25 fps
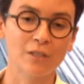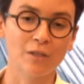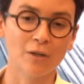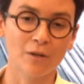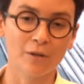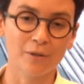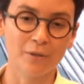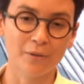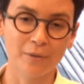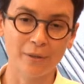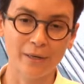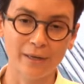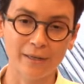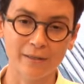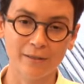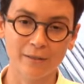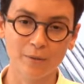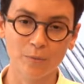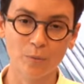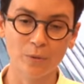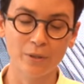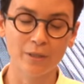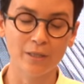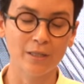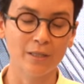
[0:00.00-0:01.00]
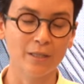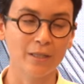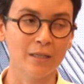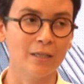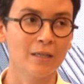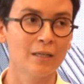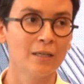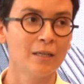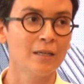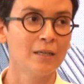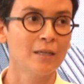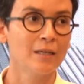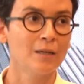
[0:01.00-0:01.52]
inaugurated,
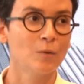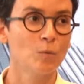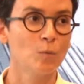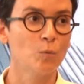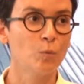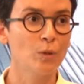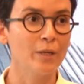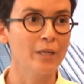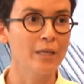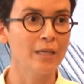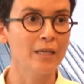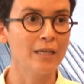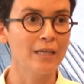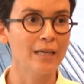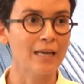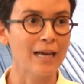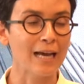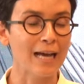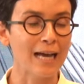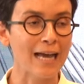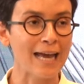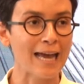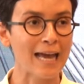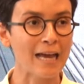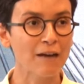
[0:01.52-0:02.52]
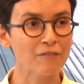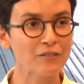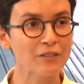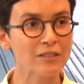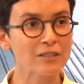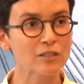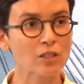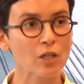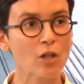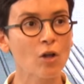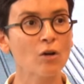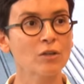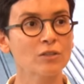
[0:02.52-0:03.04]
we, we have
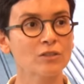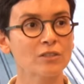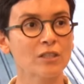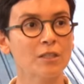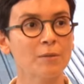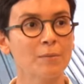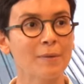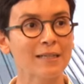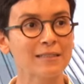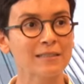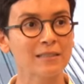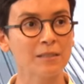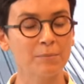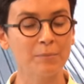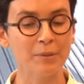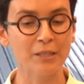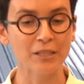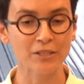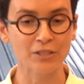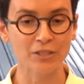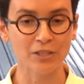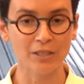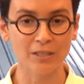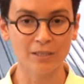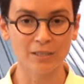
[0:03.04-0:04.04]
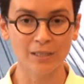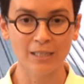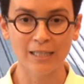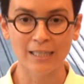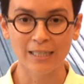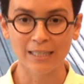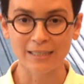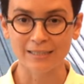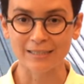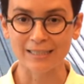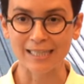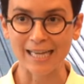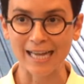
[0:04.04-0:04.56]
this long-term exhibition
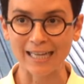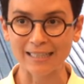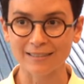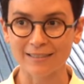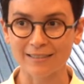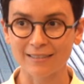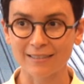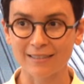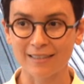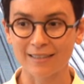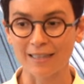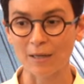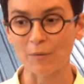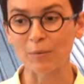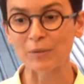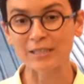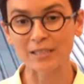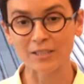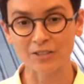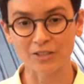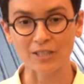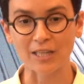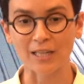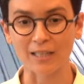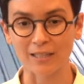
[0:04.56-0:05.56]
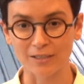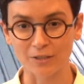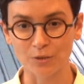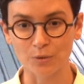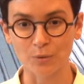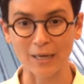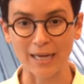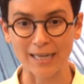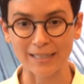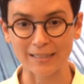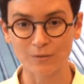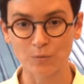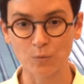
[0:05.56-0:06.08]
that there was a challenge,
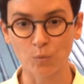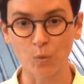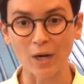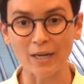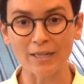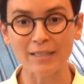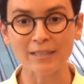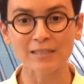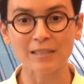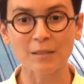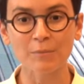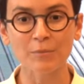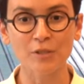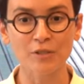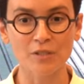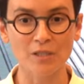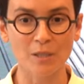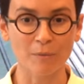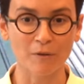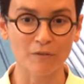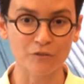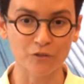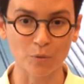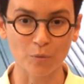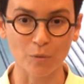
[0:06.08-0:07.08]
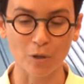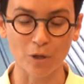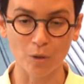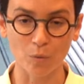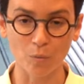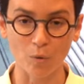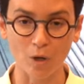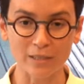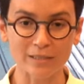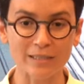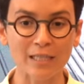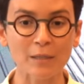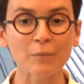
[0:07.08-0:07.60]
right? What is a museum of tomorrow?
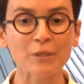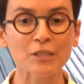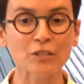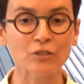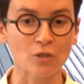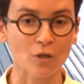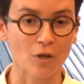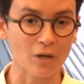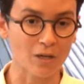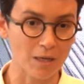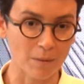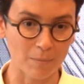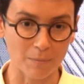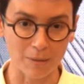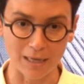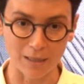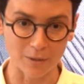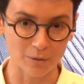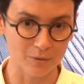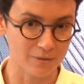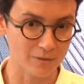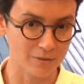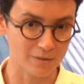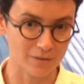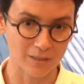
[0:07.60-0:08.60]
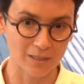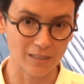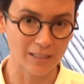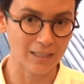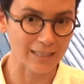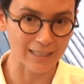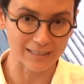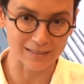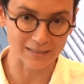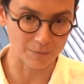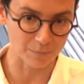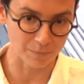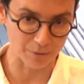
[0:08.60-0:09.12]
What can we talk about in an
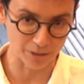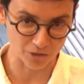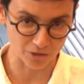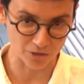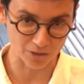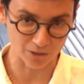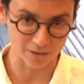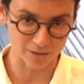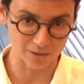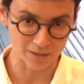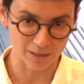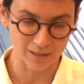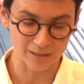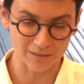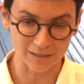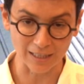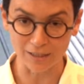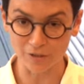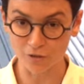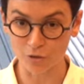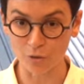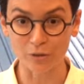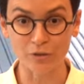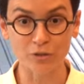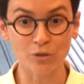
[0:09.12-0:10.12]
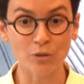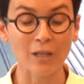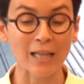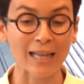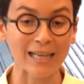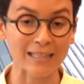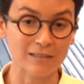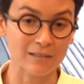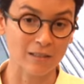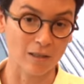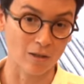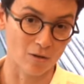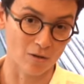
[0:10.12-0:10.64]
exhibition that is going to
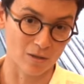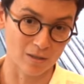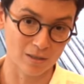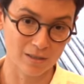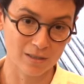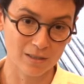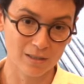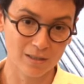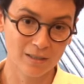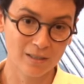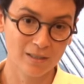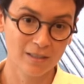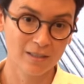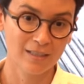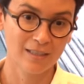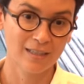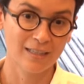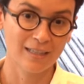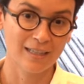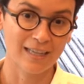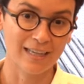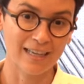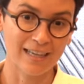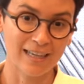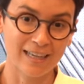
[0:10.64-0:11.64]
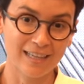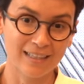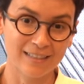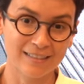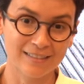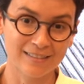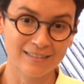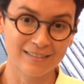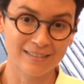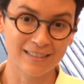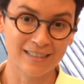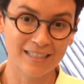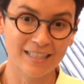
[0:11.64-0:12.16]
last long
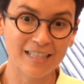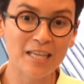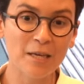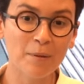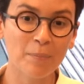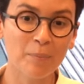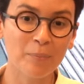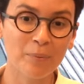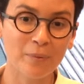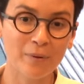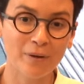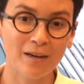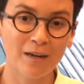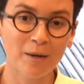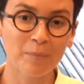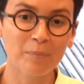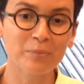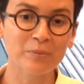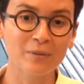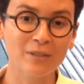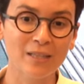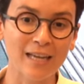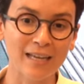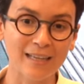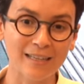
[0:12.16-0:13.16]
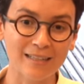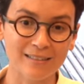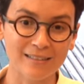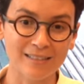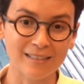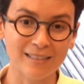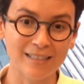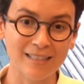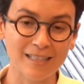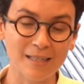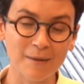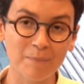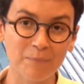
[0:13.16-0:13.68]
and keep update,
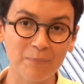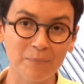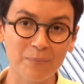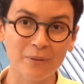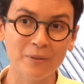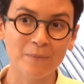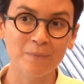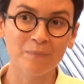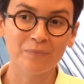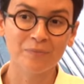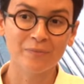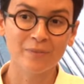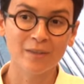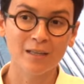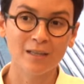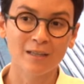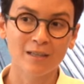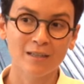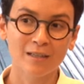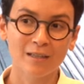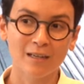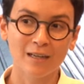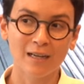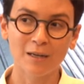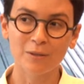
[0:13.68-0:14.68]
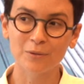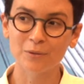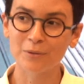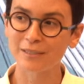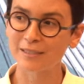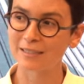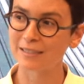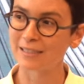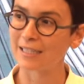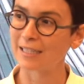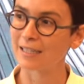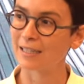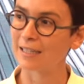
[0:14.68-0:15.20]
keep, how do I
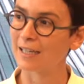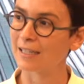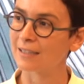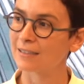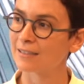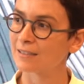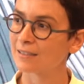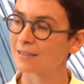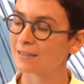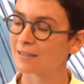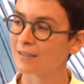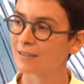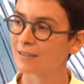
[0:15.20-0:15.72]
say that?